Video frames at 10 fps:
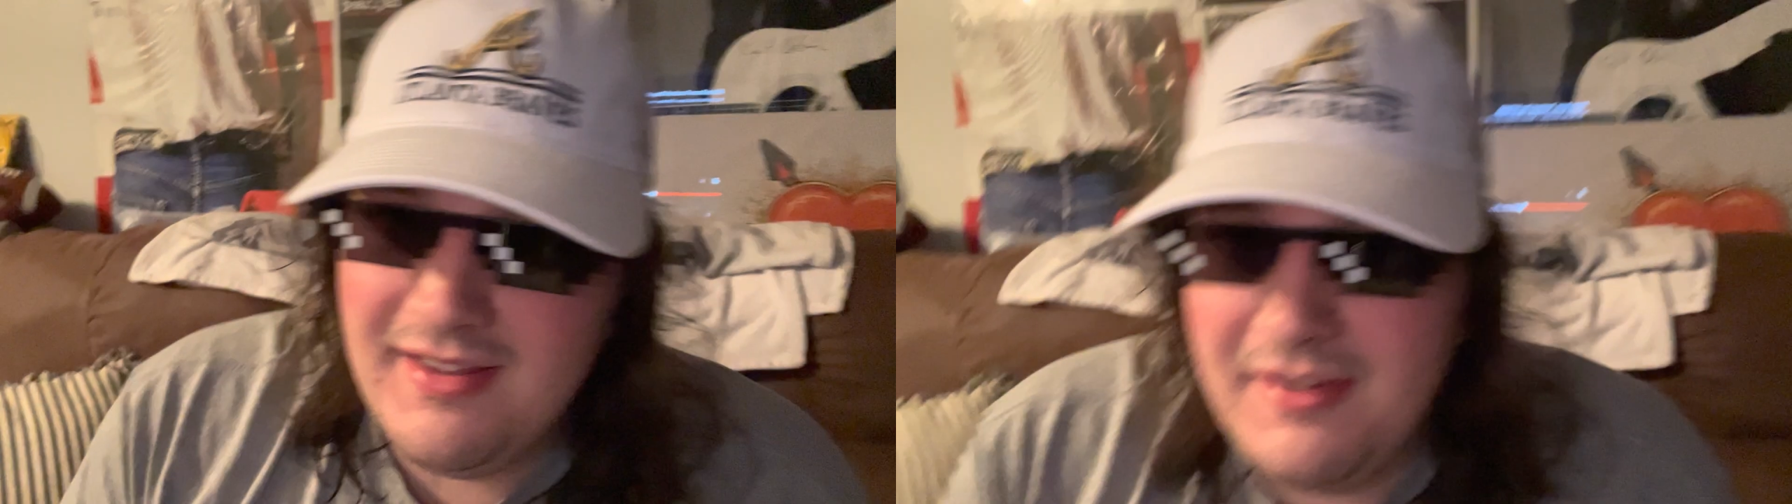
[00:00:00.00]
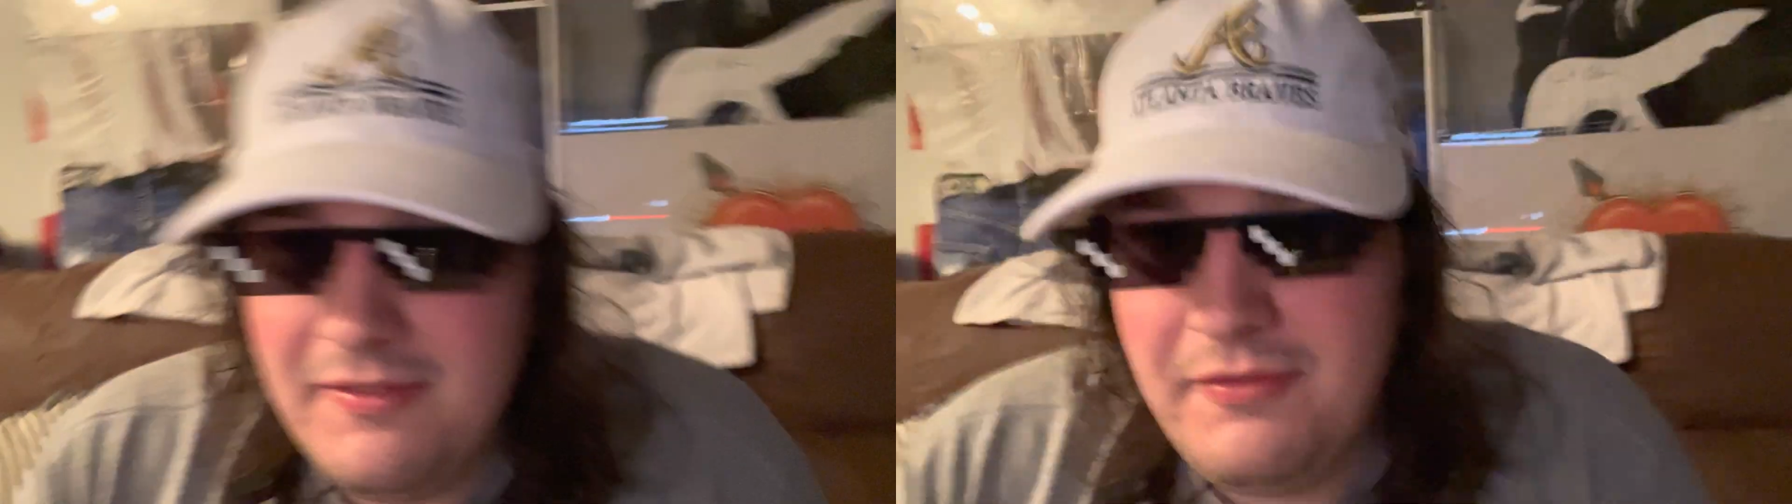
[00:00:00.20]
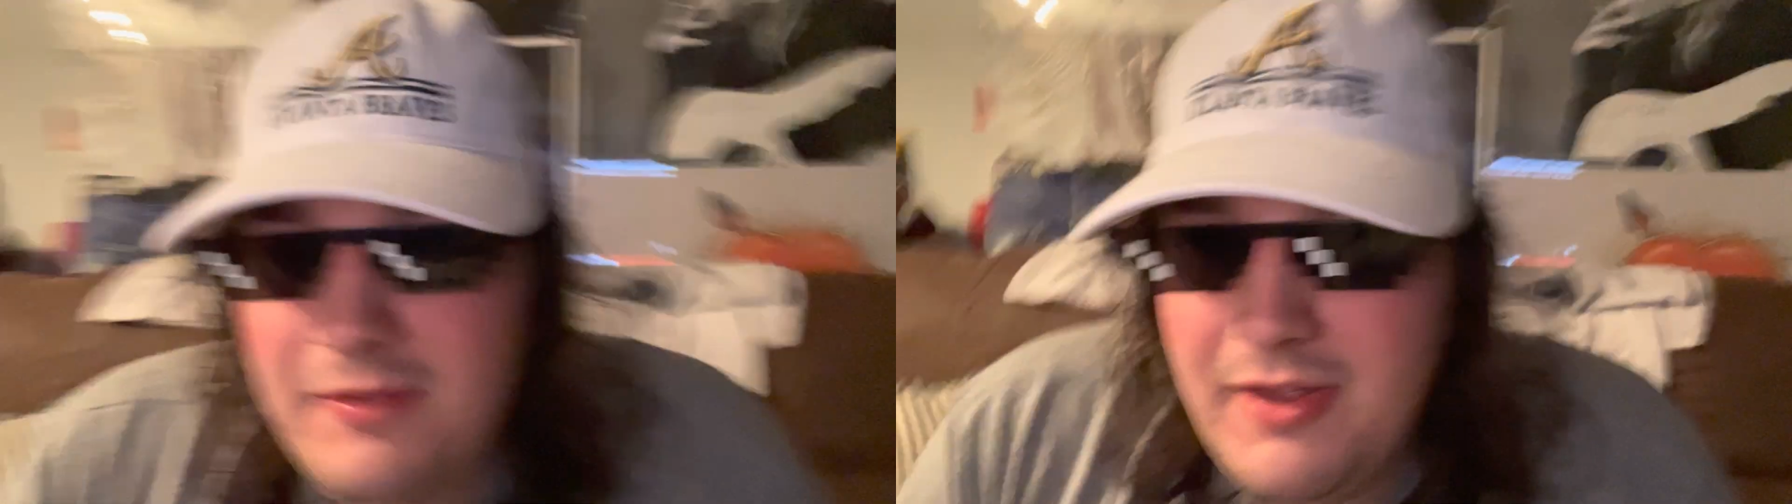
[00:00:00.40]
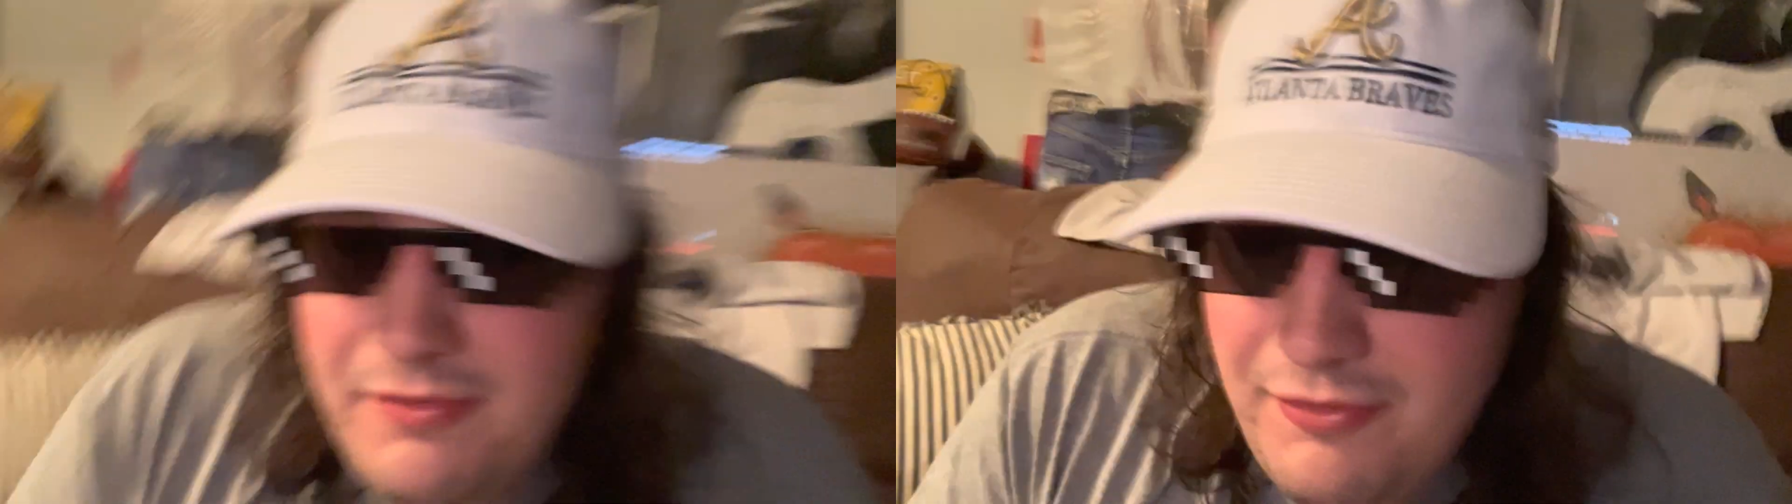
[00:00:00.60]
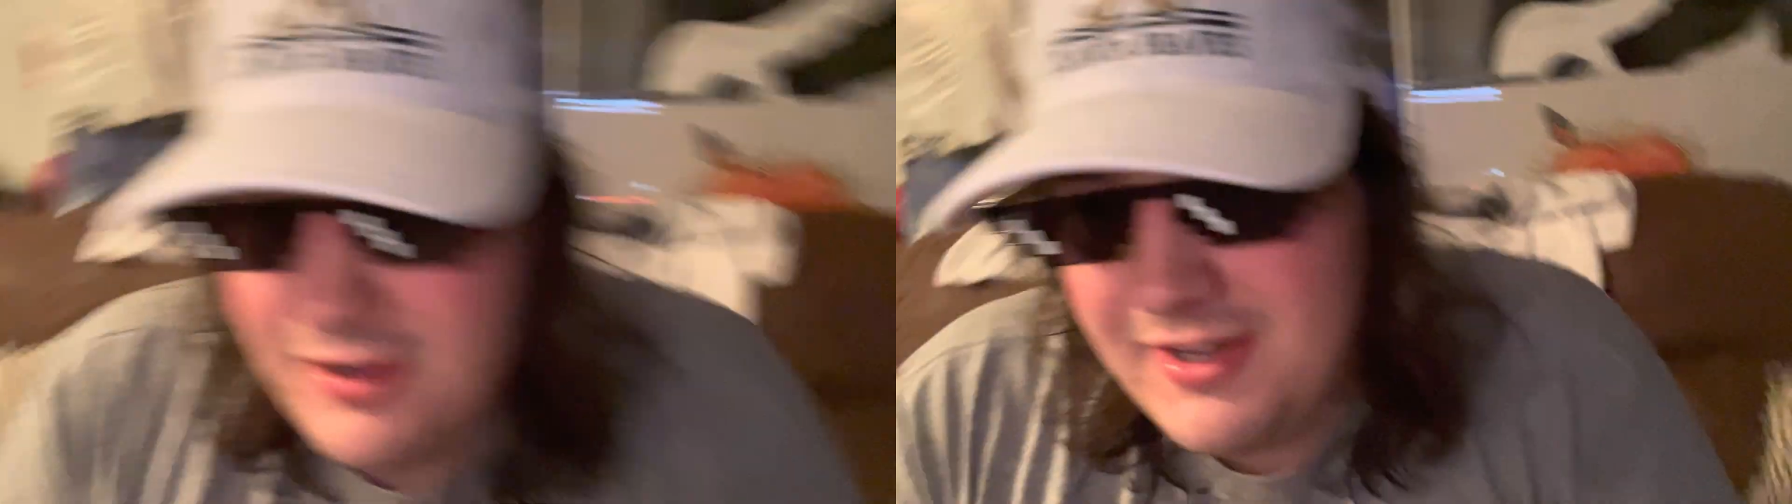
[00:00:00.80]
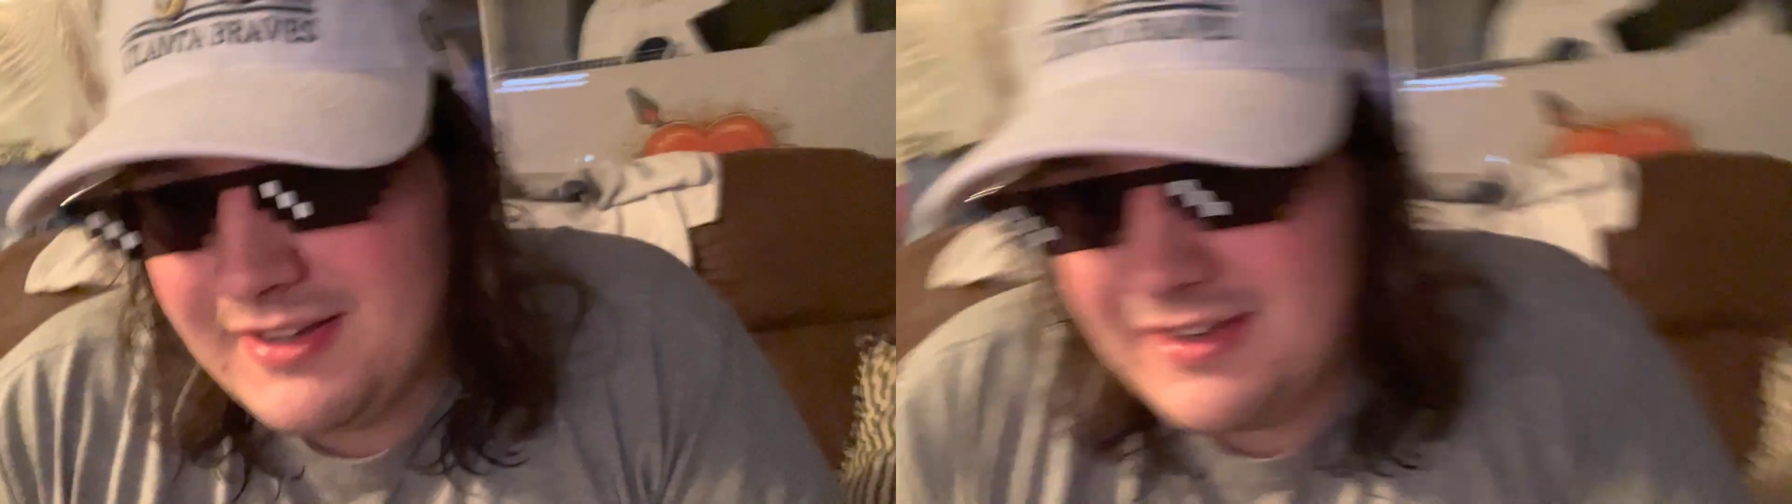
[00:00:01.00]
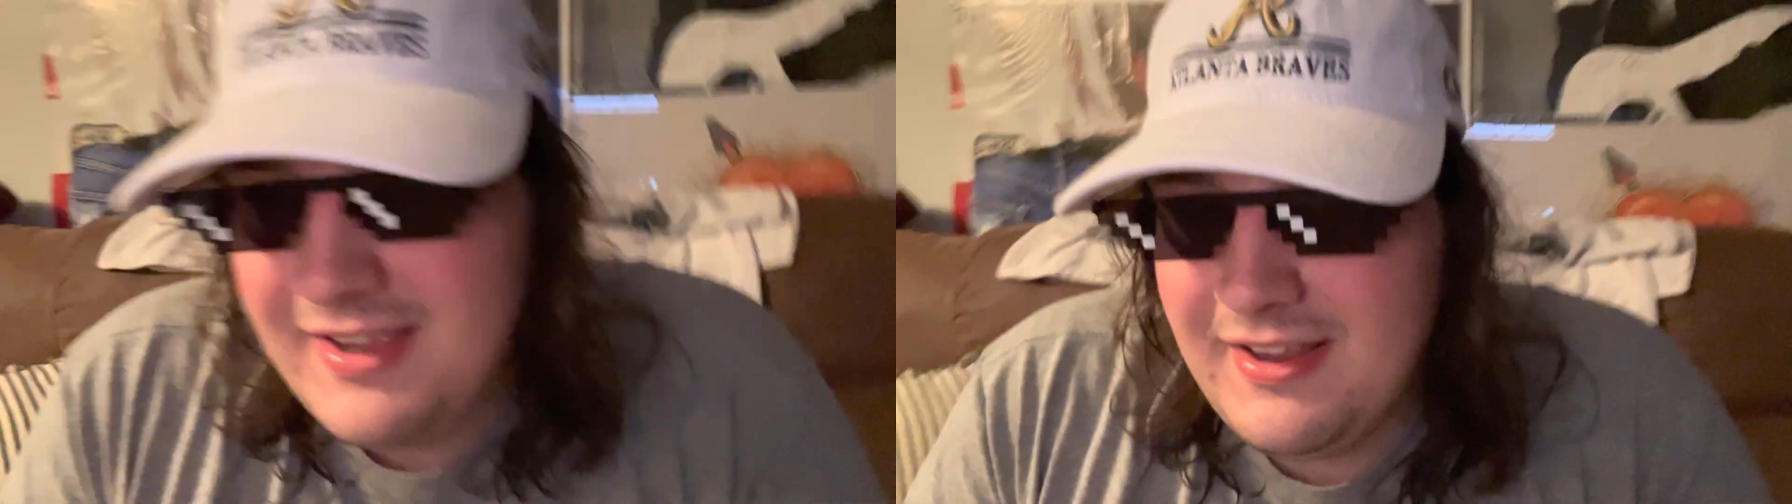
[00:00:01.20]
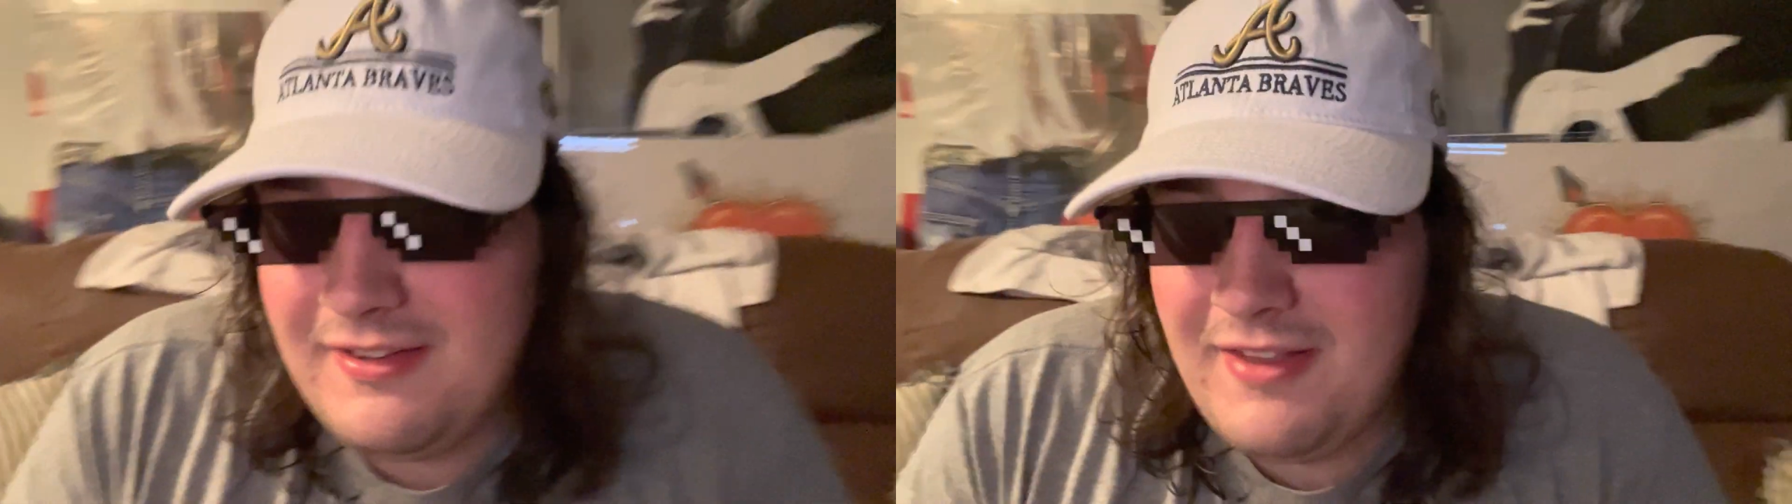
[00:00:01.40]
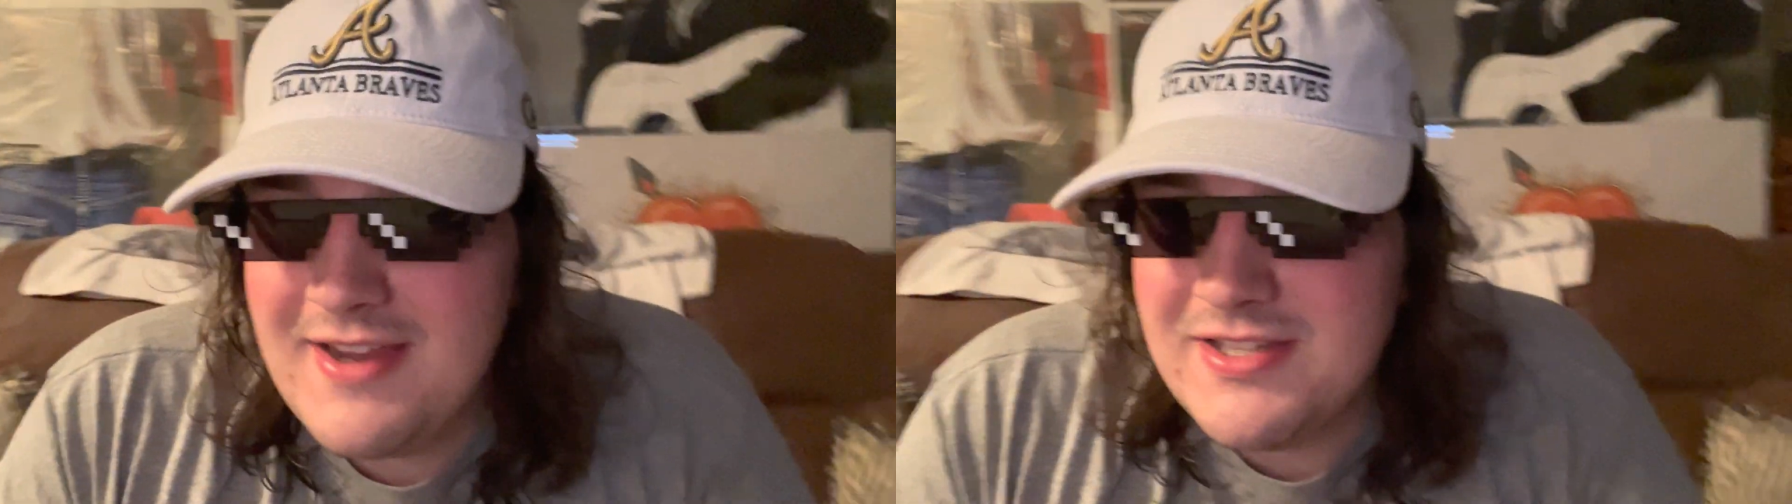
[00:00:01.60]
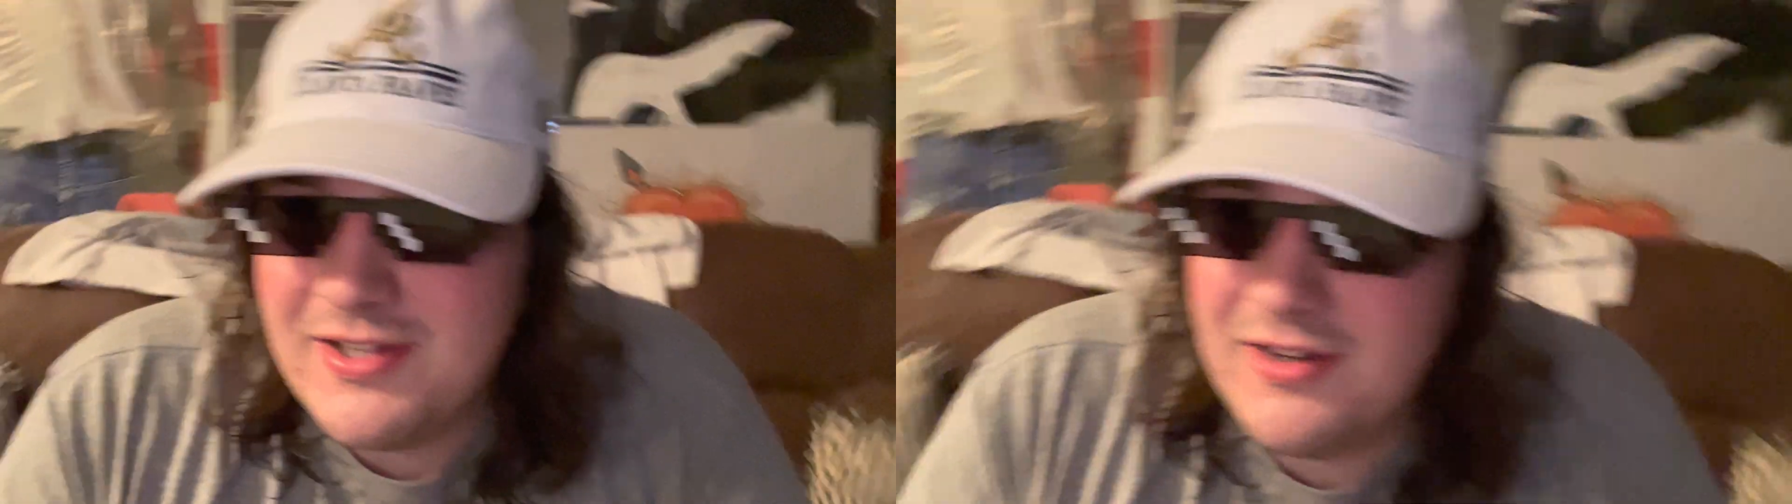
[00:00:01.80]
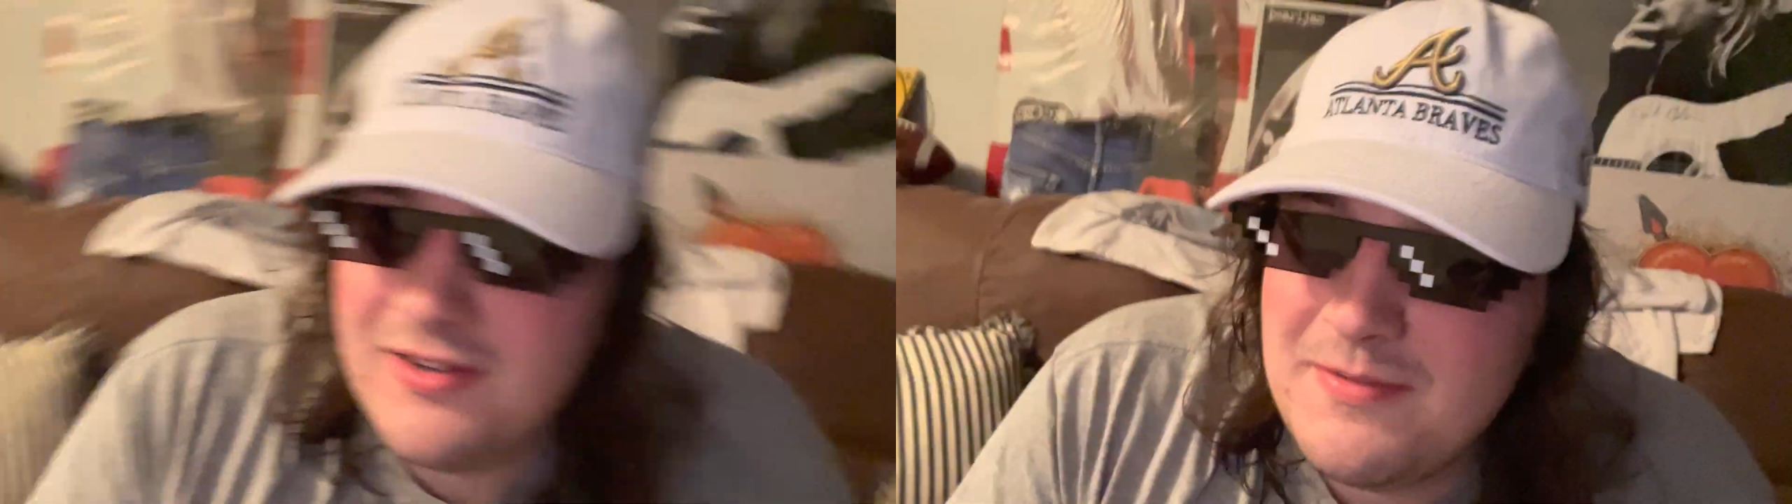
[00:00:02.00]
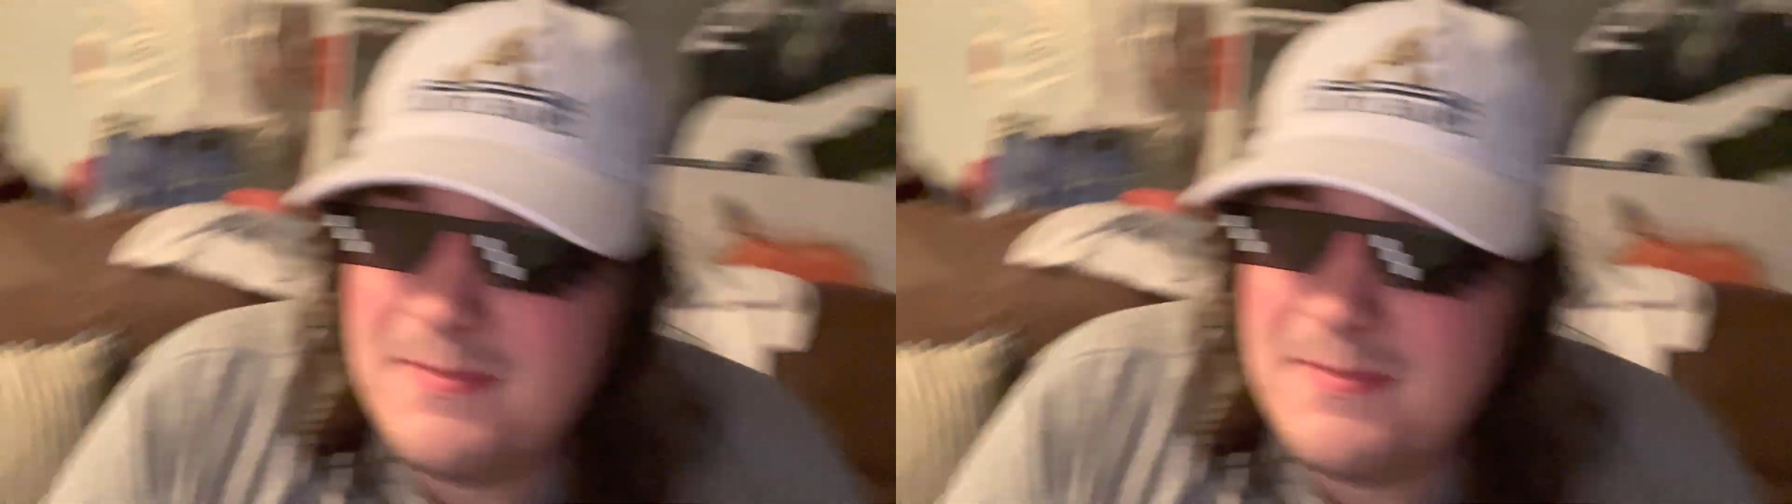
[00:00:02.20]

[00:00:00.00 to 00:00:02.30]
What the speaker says: a freaking kick last year to